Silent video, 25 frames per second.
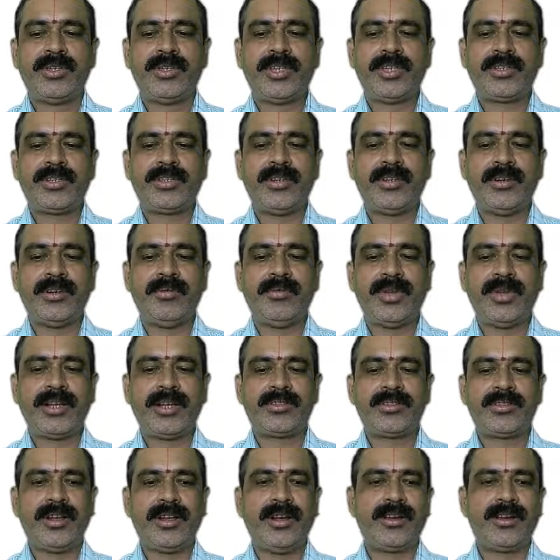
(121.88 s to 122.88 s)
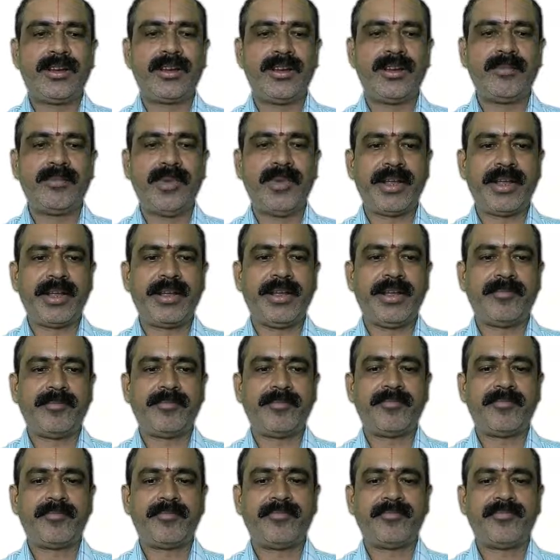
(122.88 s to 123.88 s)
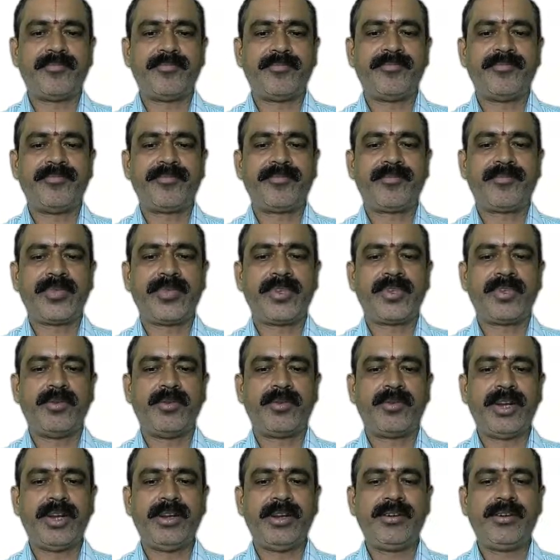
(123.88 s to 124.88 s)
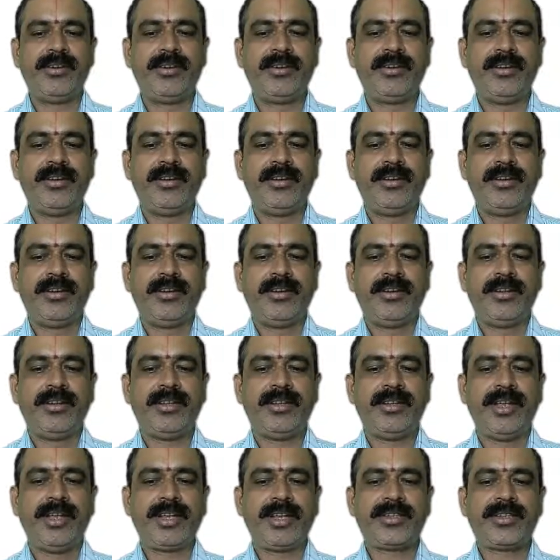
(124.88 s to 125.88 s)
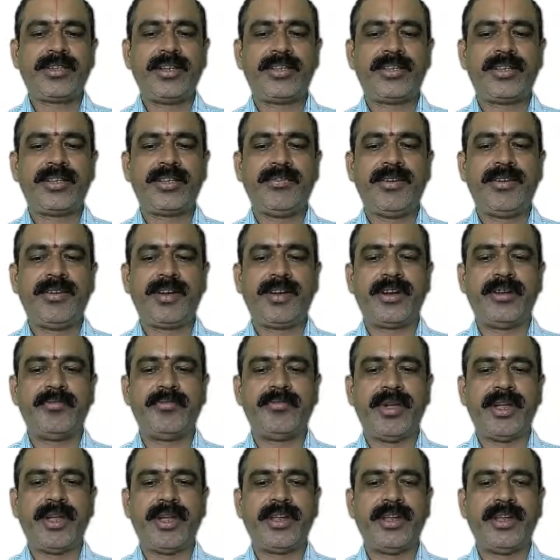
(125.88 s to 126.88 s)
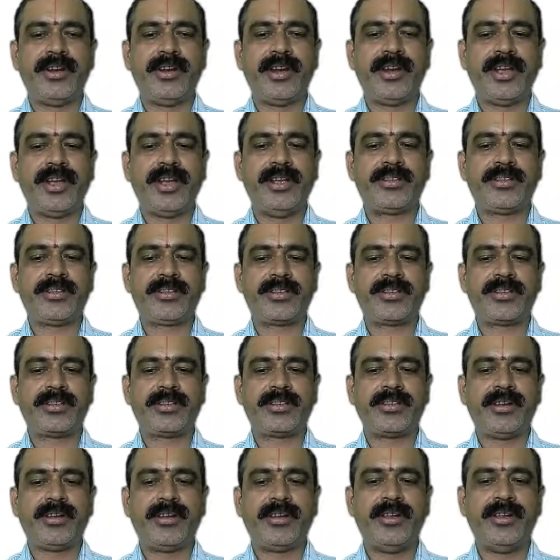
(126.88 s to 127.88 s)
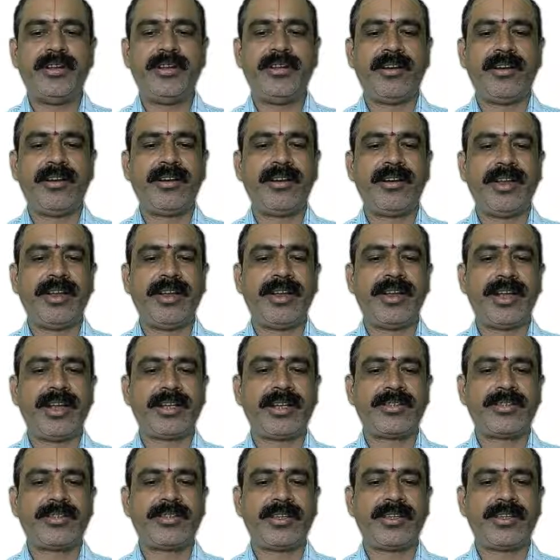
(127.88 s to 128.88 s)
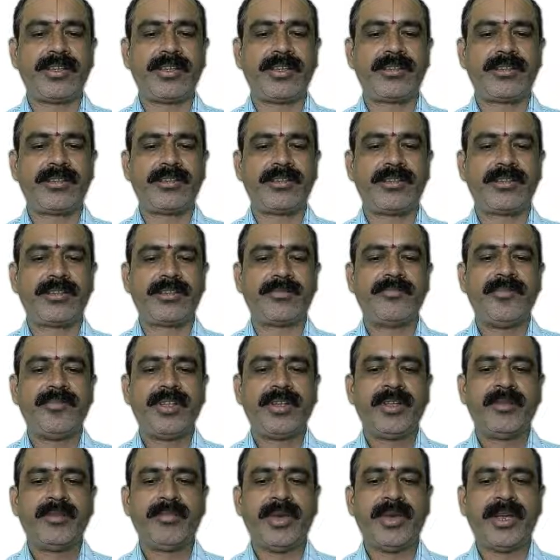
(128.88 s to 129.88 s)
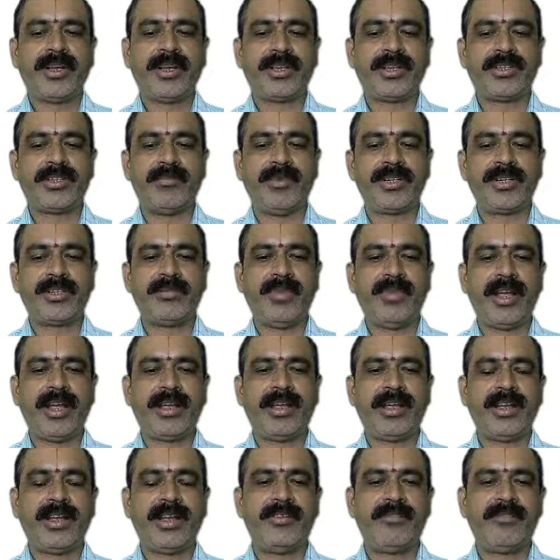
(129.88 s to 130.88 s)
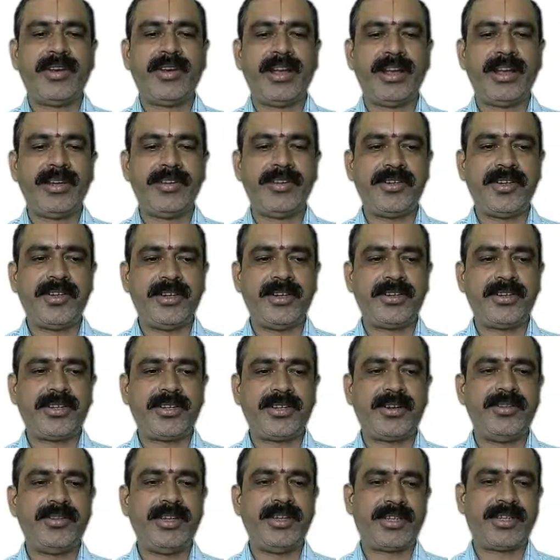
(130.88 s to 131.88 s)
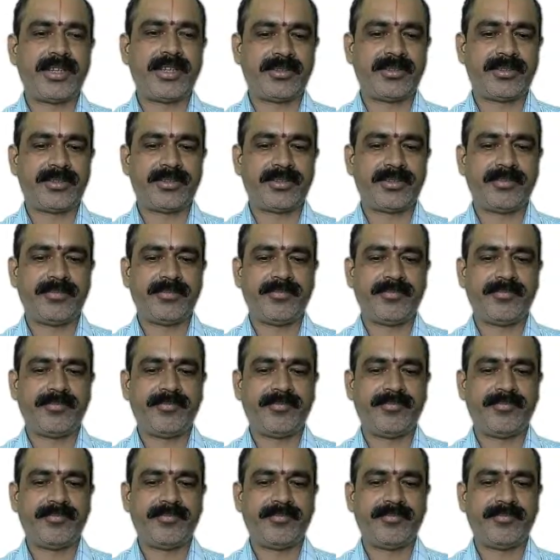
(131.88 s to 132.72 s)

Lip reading: which is termed as internet banking, right? The essence of internet banking lies in online access by customers banking and financial services.